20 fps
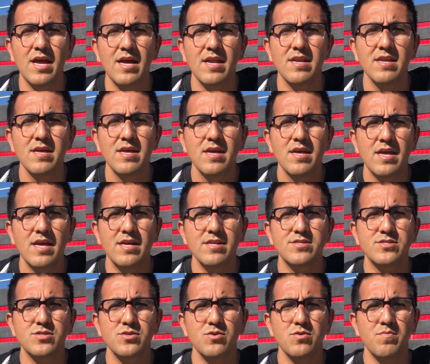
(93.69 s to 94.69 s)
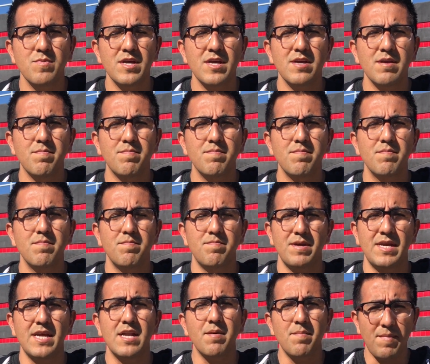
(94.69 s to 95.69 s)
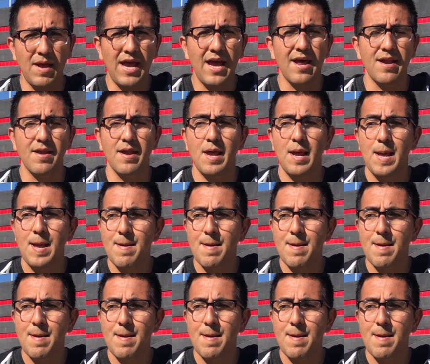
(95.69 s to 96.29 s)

and into me being a man.